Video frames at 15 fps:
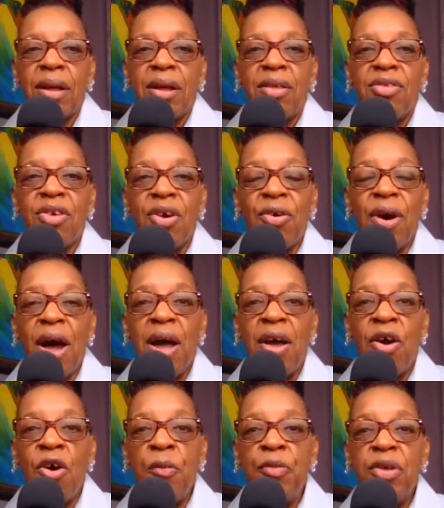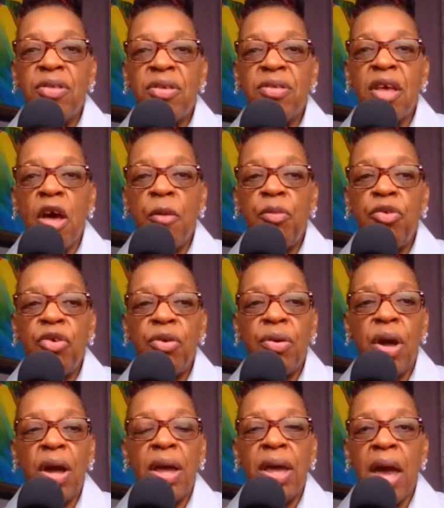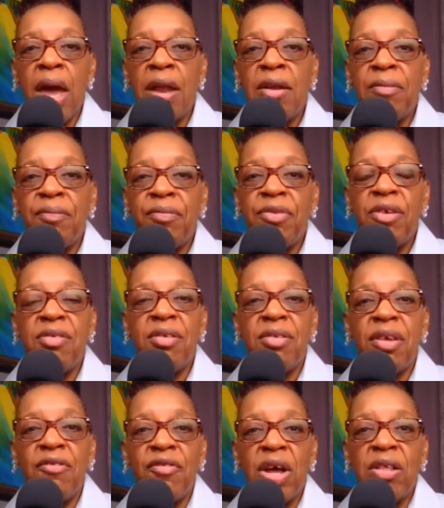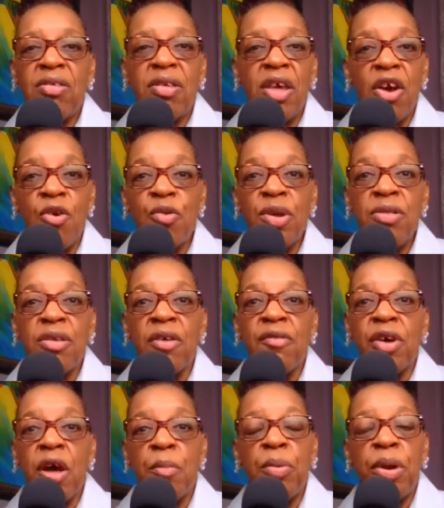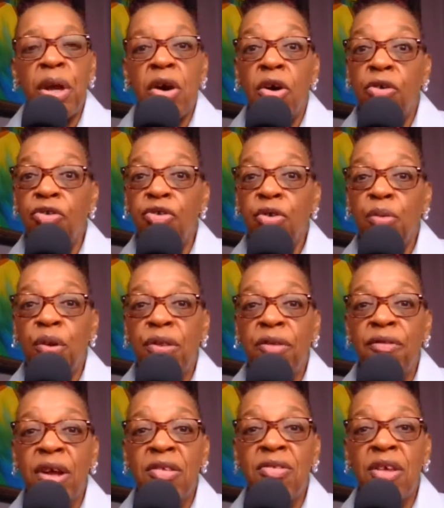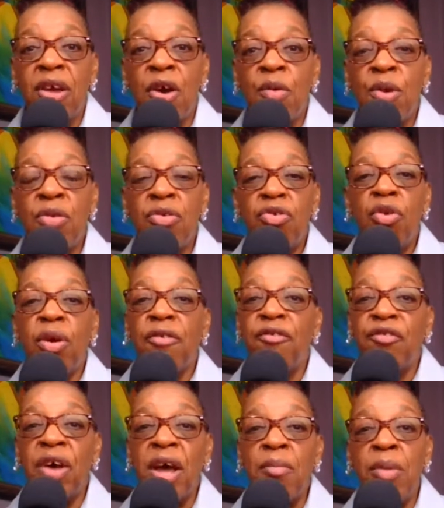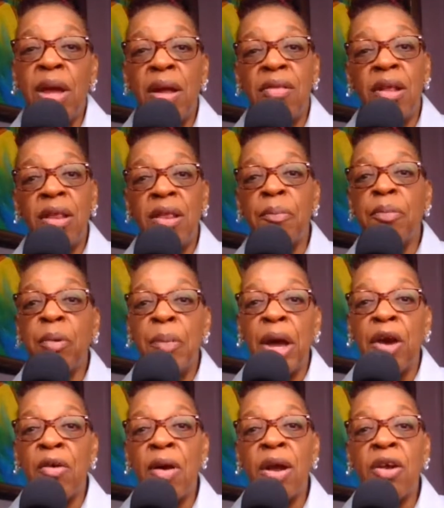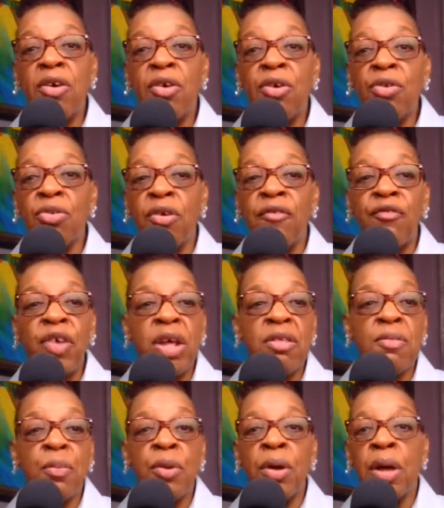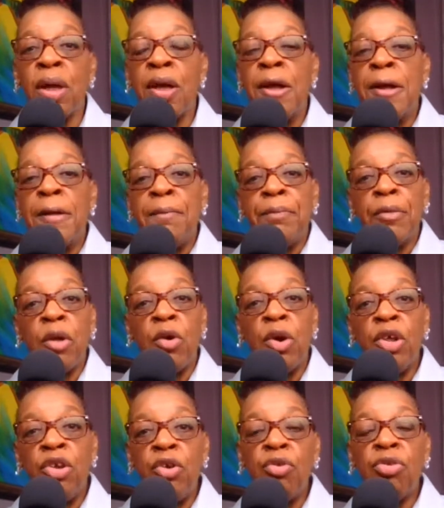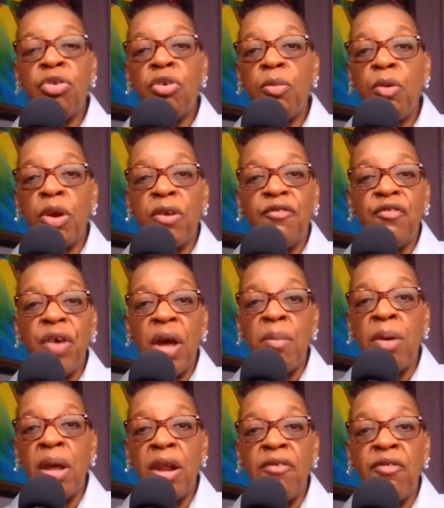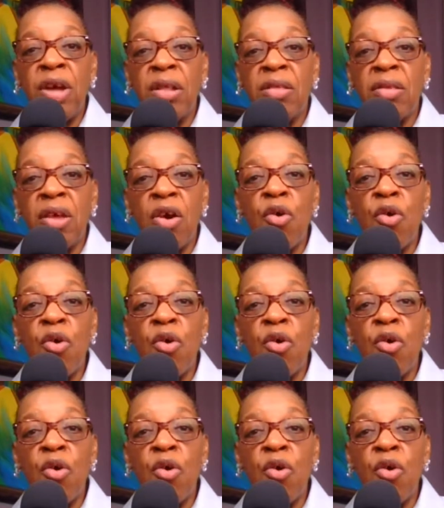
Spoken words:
So I hope this has helped you. Again, this is Yvette C. Owens of Company Culture with Yvette C. Owens. You can find me at the Diplomat Chronicles on Facebook. On YouTube, you can find me at Yvette C.